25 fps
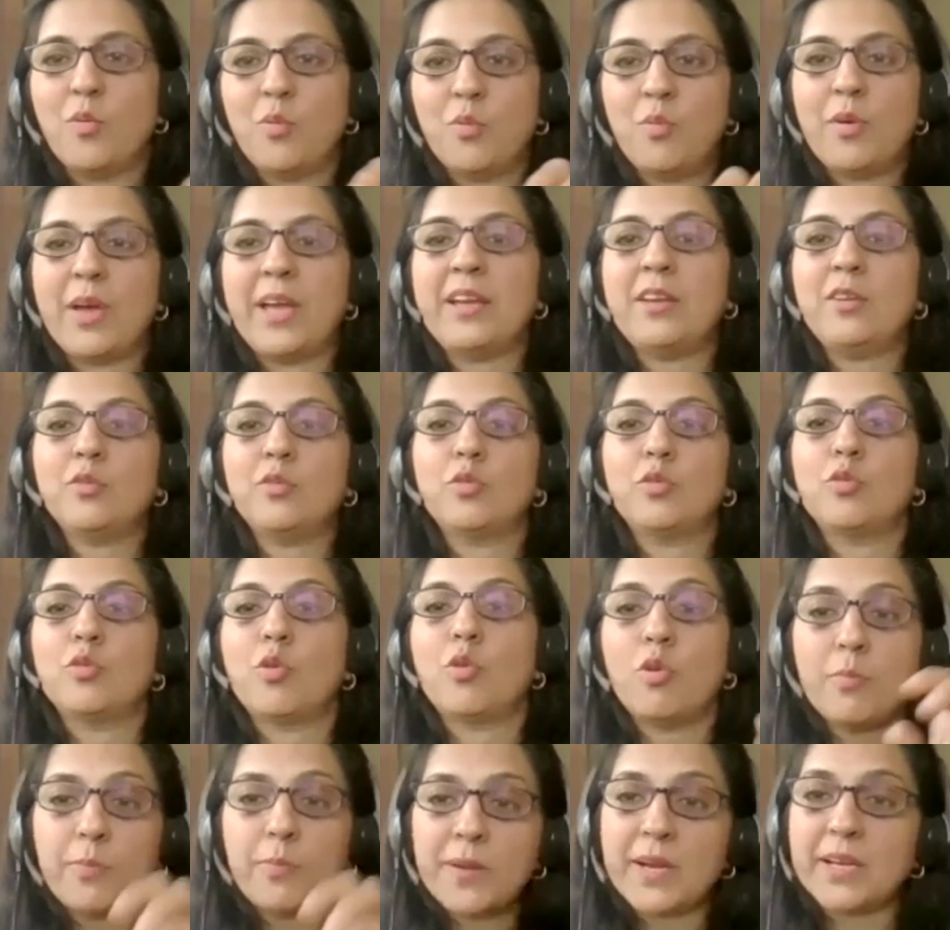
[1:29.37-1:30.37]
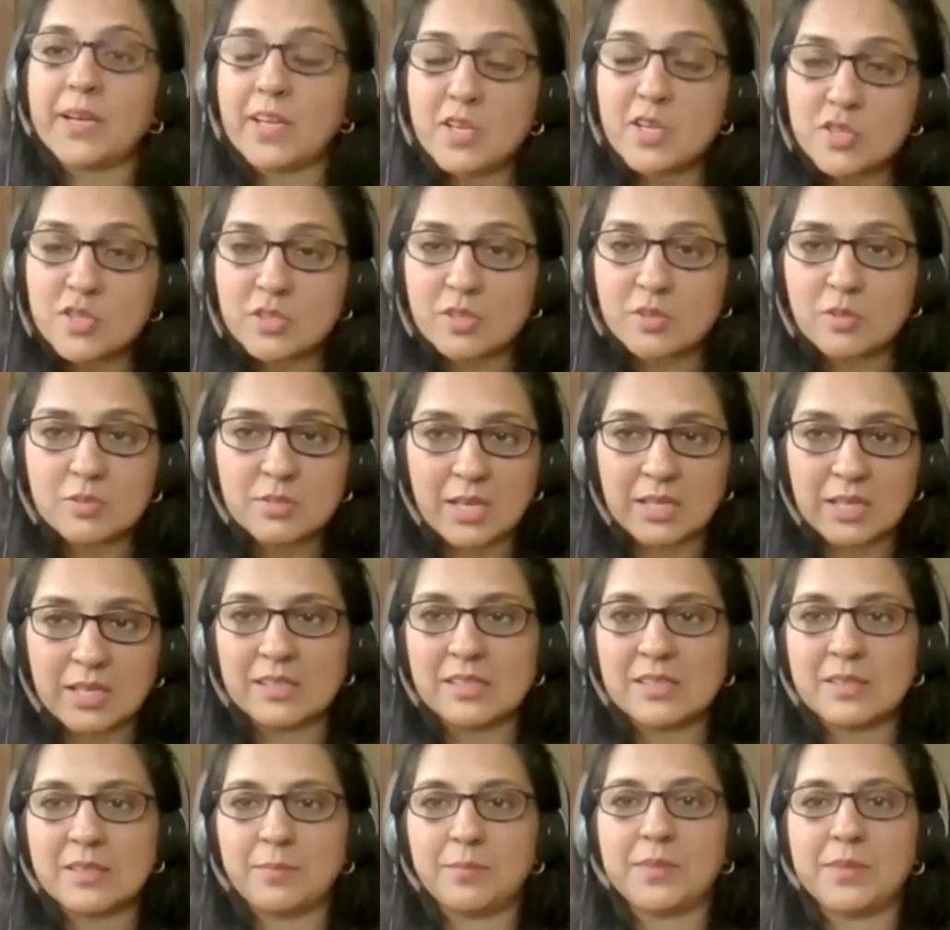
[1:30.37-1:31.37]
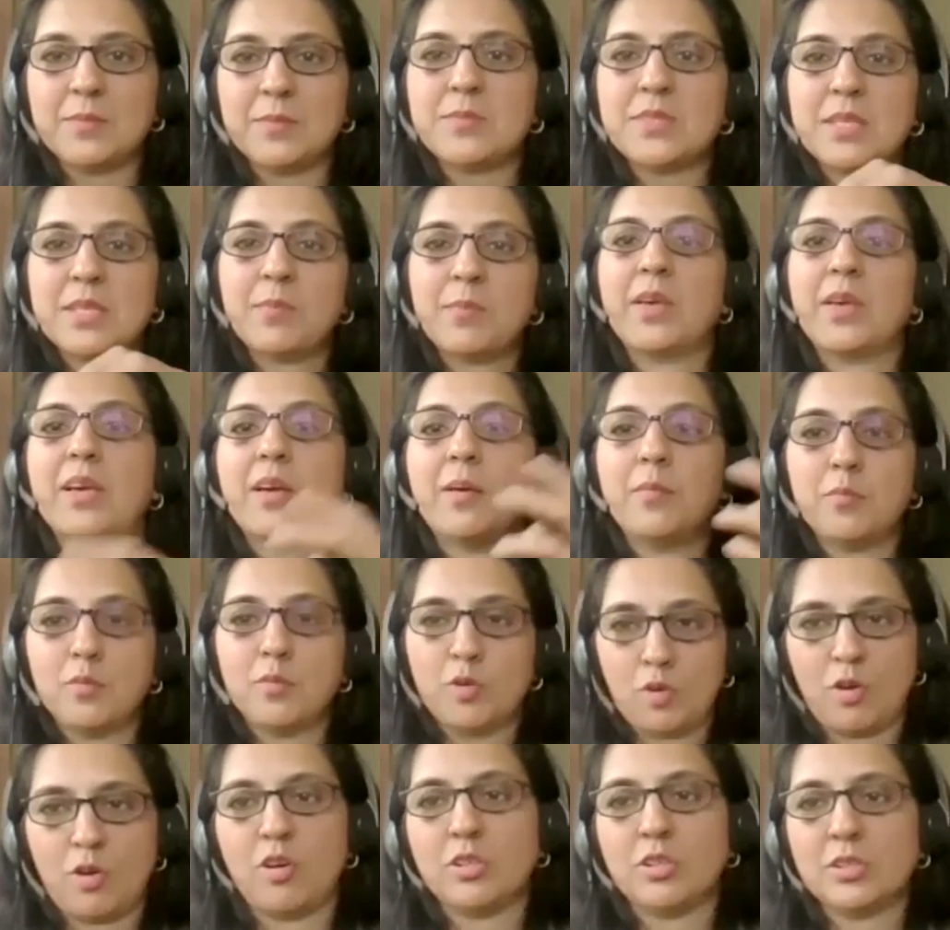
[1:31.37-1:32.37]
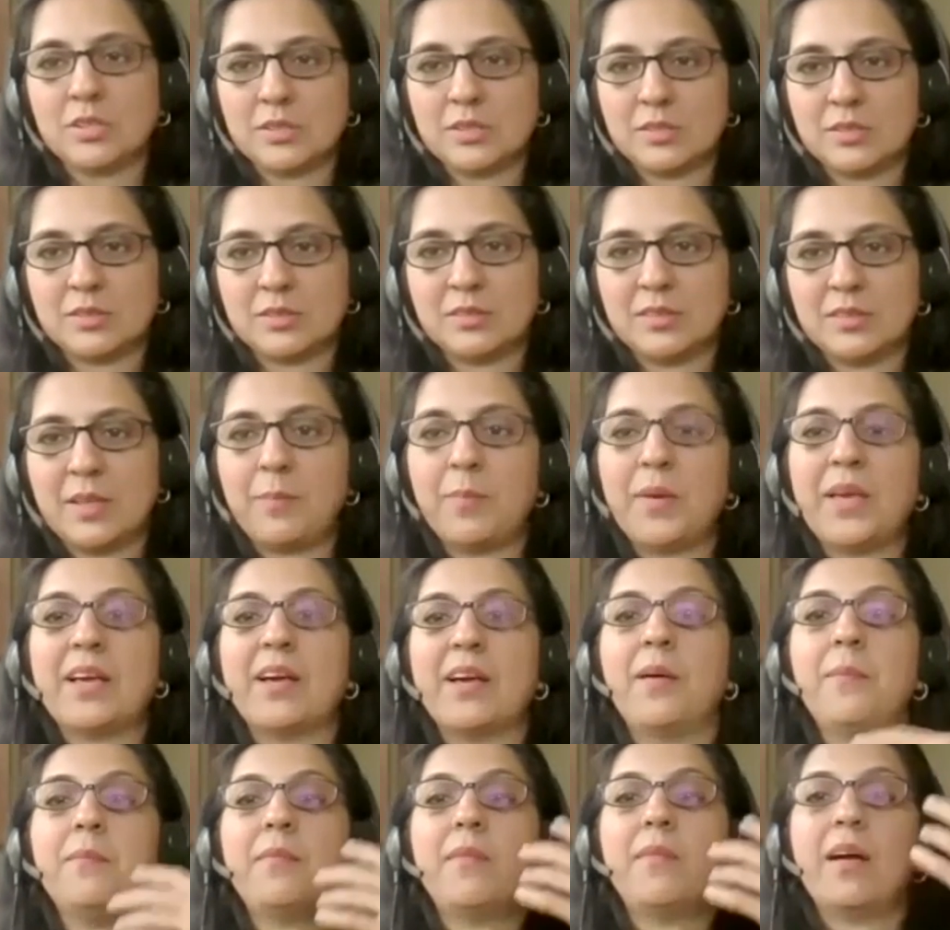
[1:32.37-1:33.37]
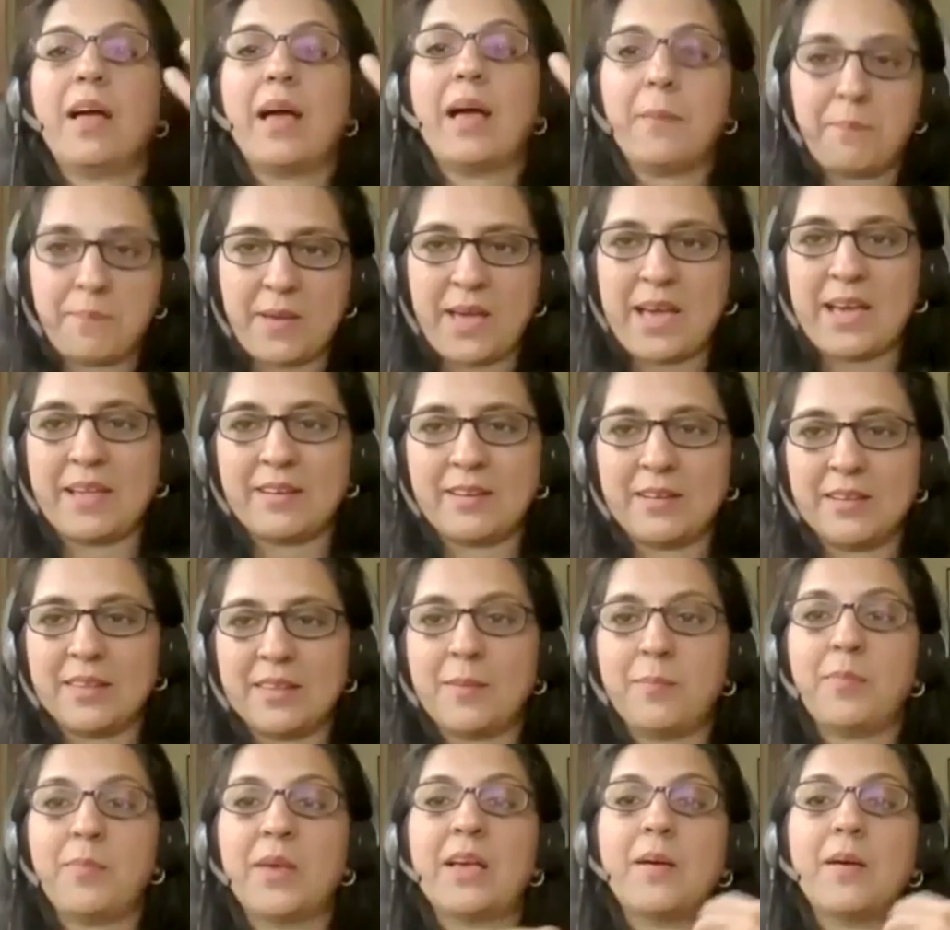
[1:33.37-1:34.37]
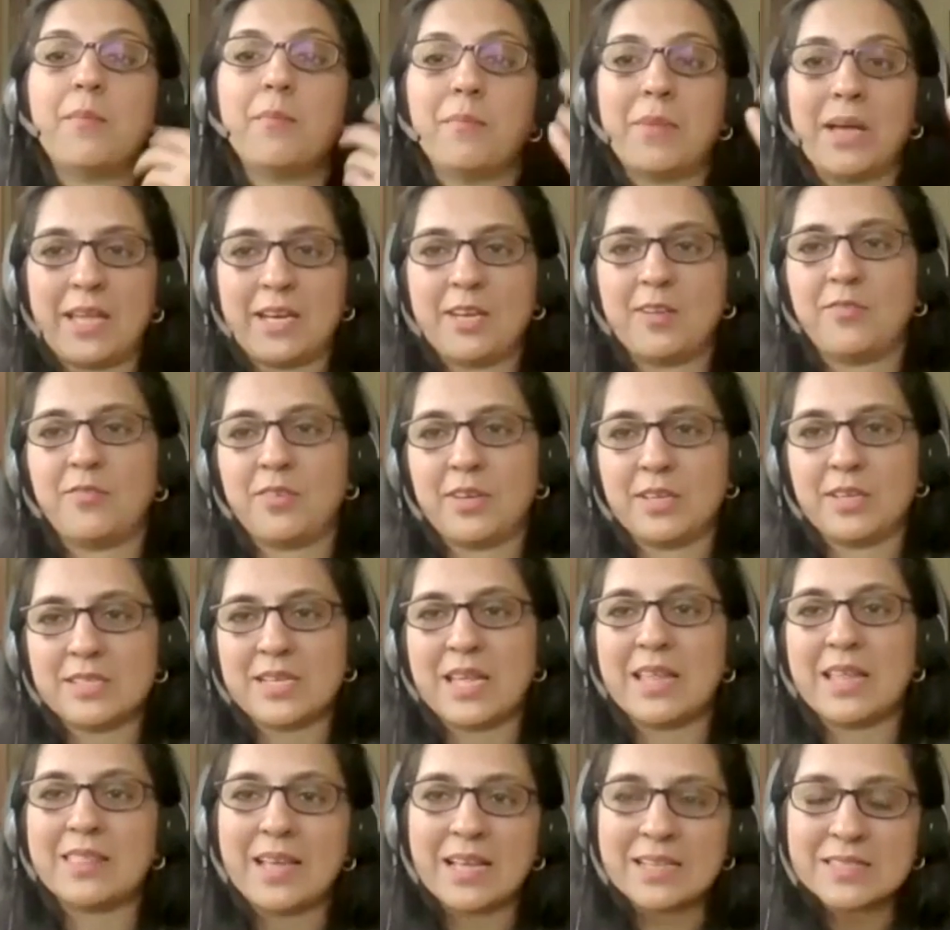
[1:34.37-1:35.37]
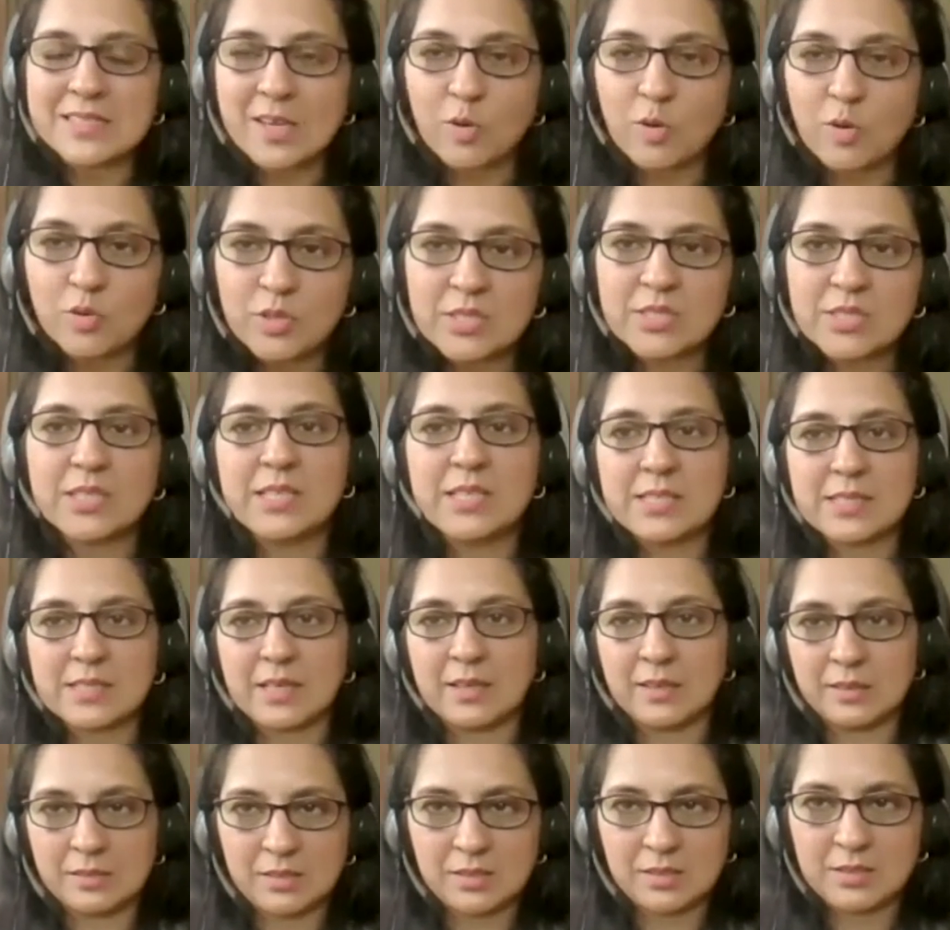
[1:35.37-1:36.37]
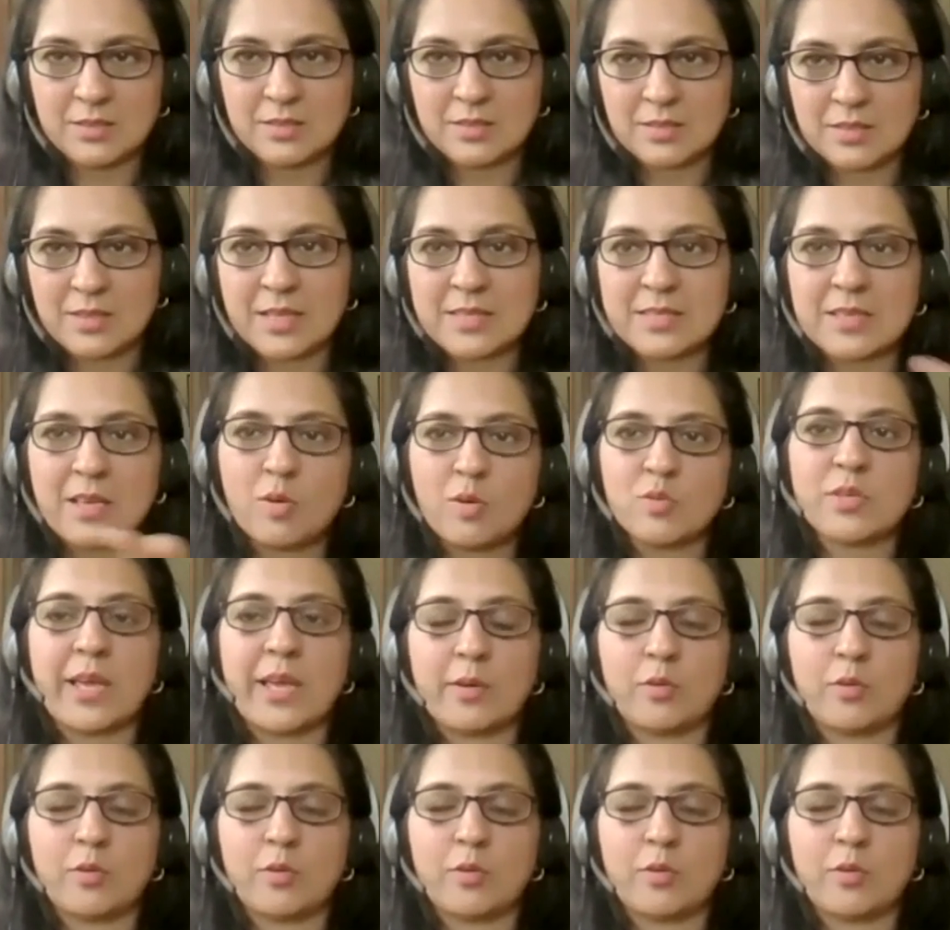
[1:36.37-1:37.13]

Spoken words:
When you don't pay attention to subtle symptoms, they become gross, they become apparent, they become manifest, and that's how disease occurs. That's how